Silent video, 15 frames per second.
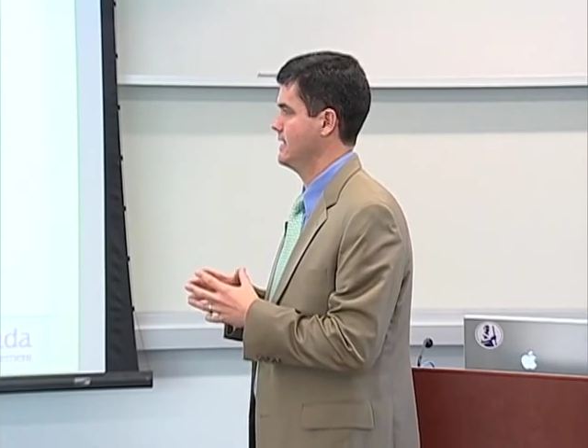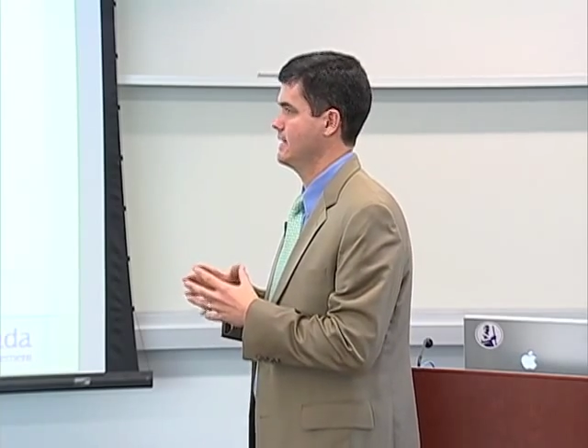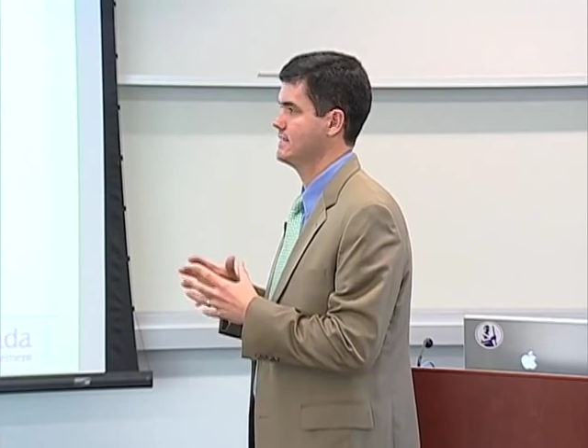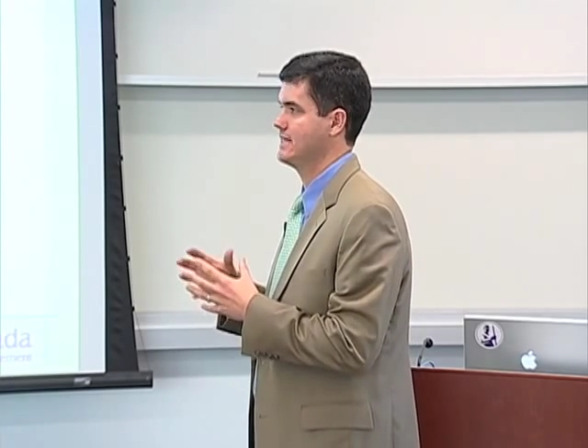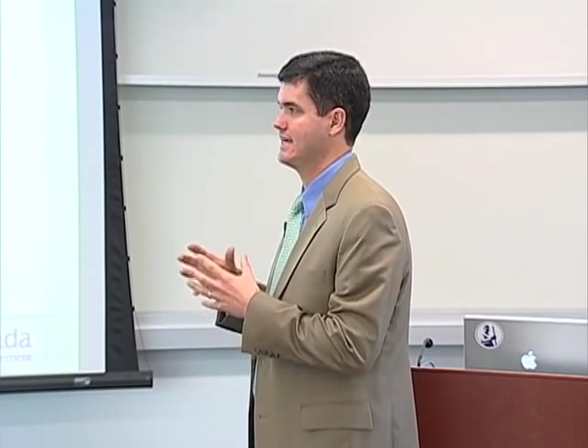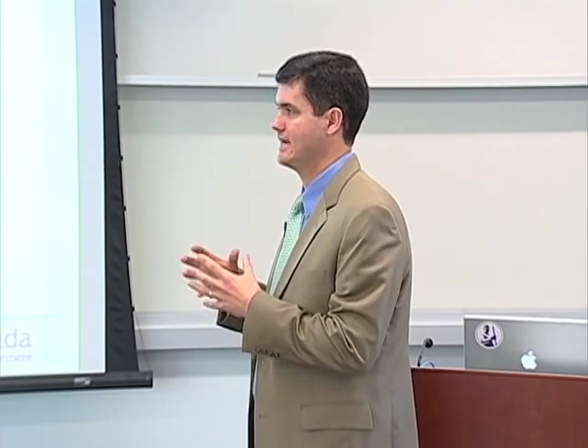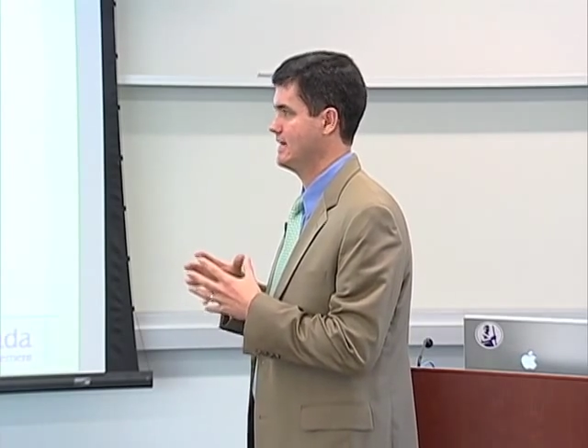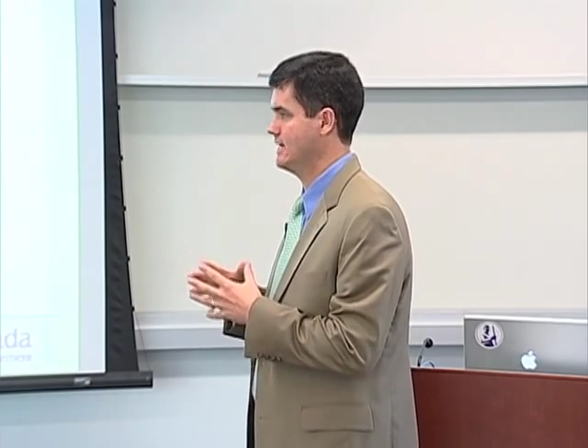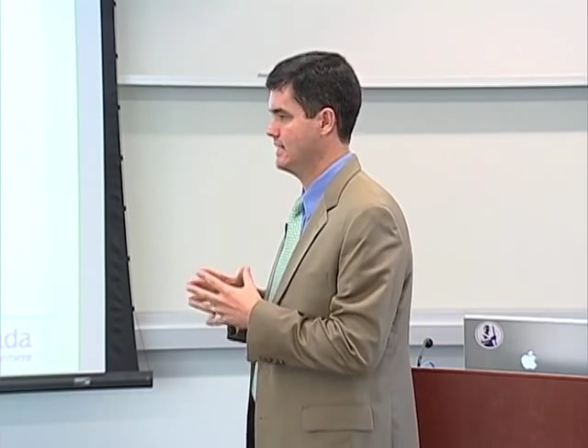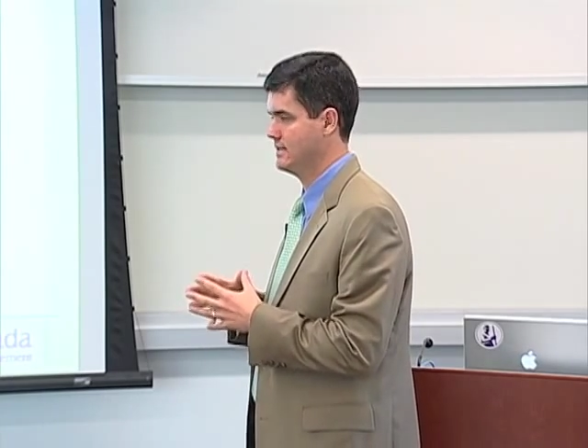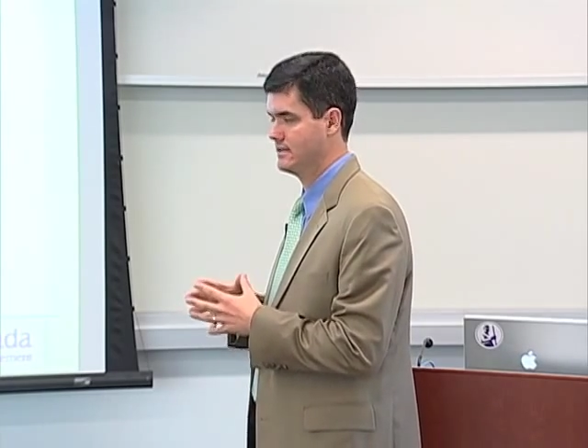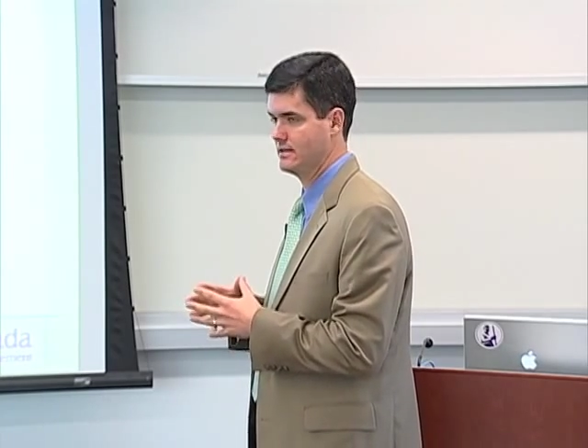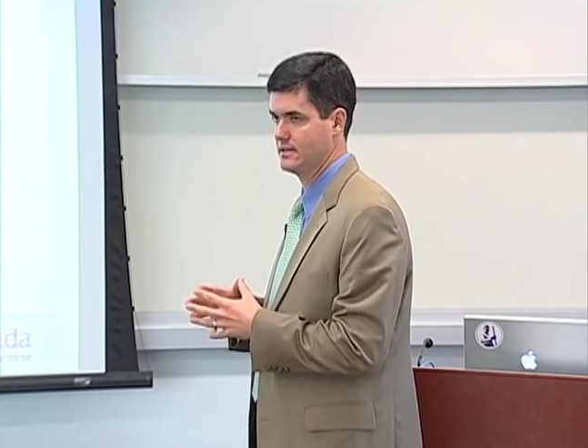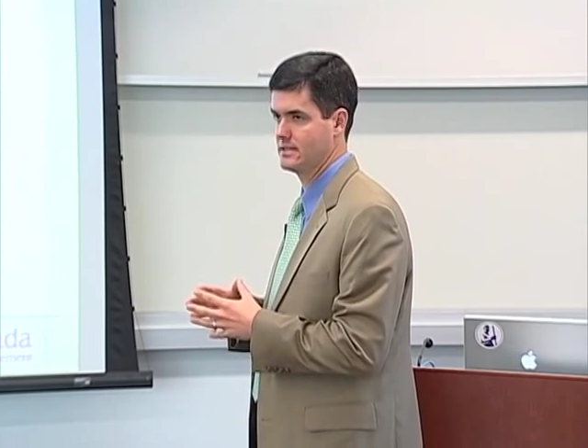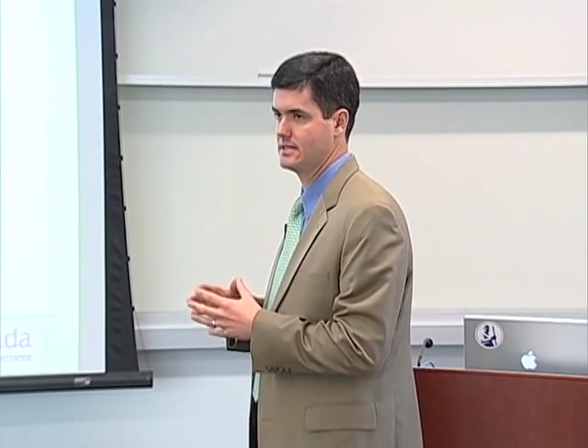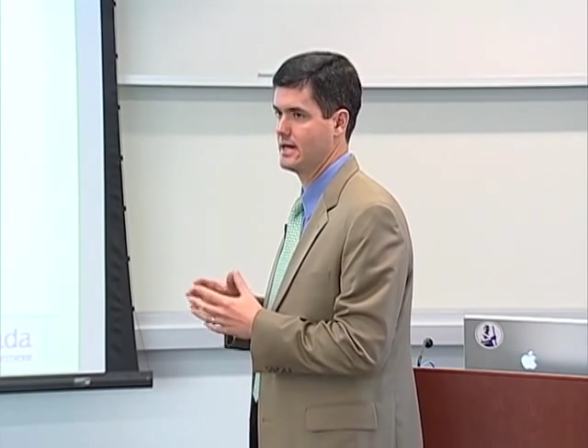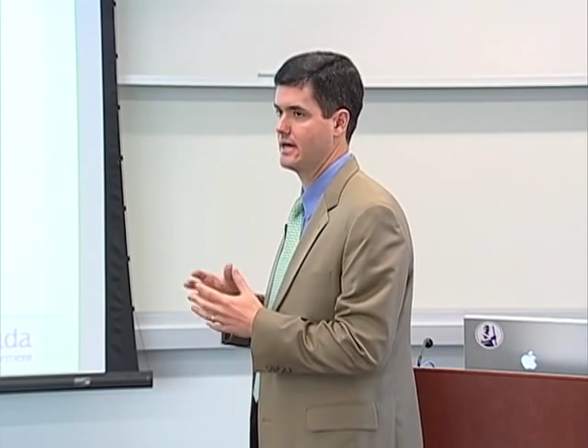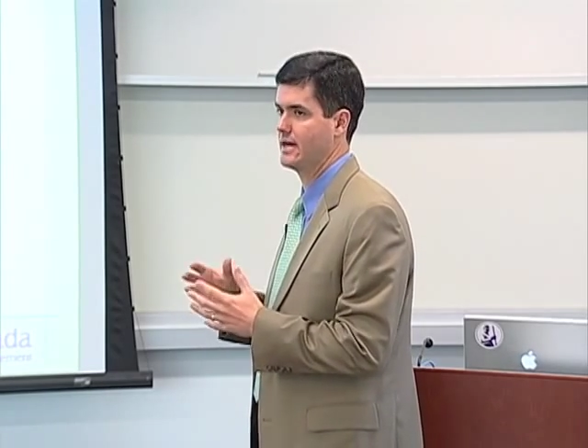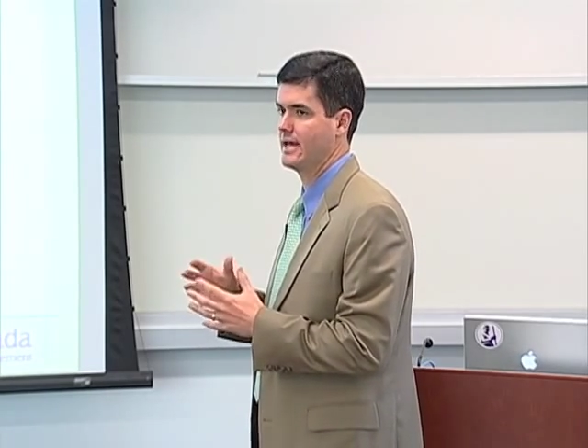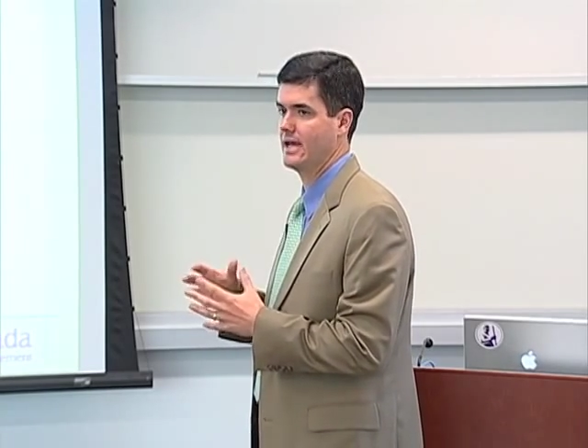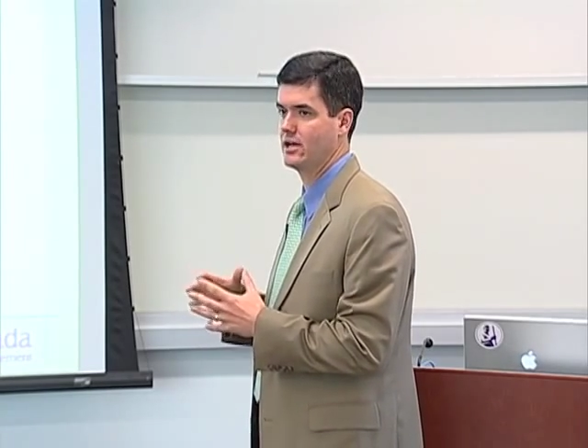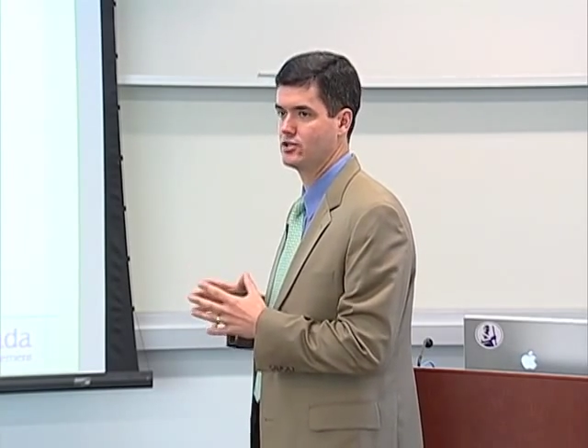it's a hint, it's not
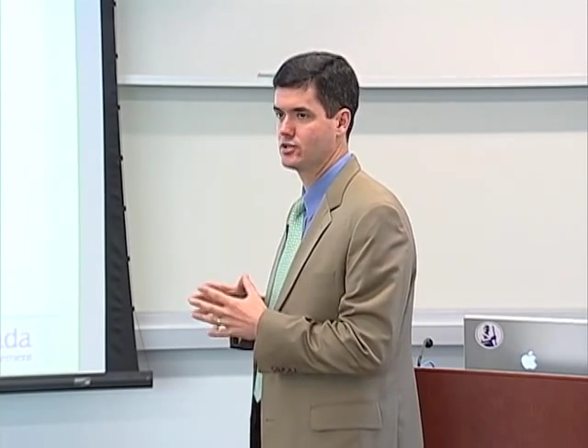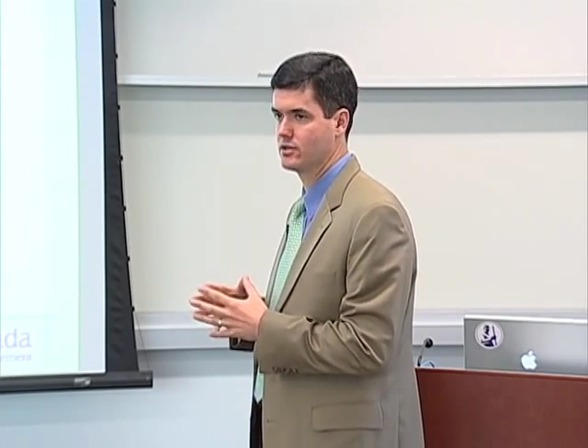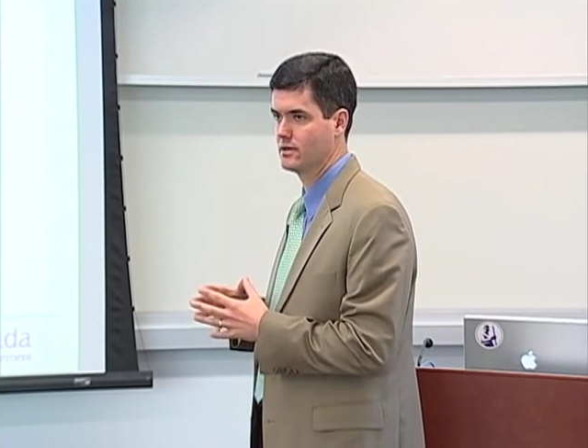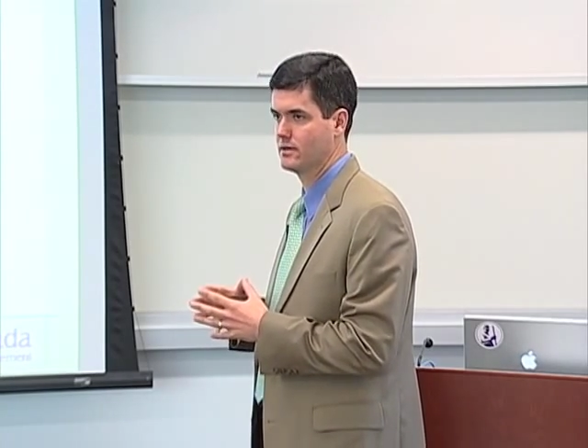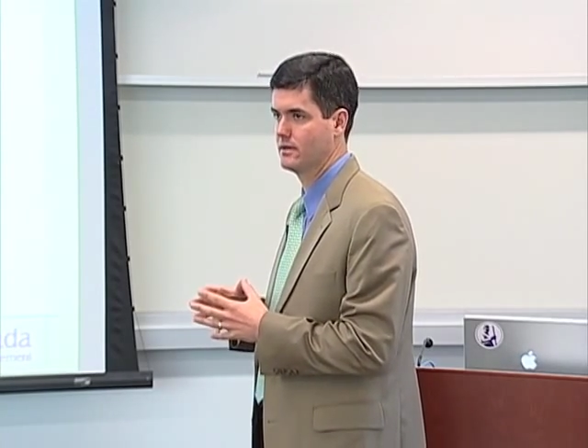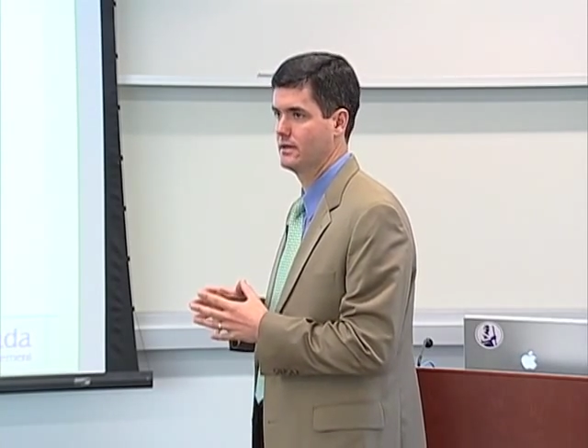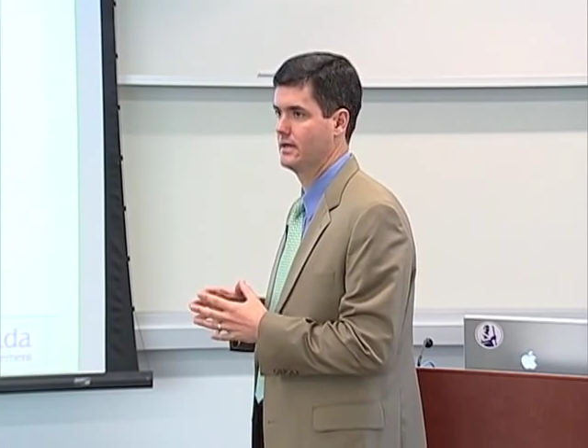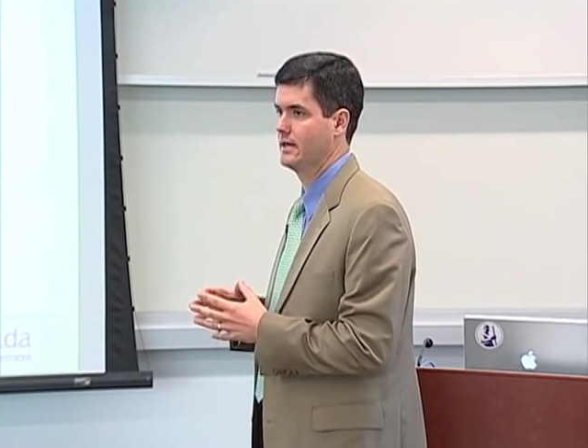an answer.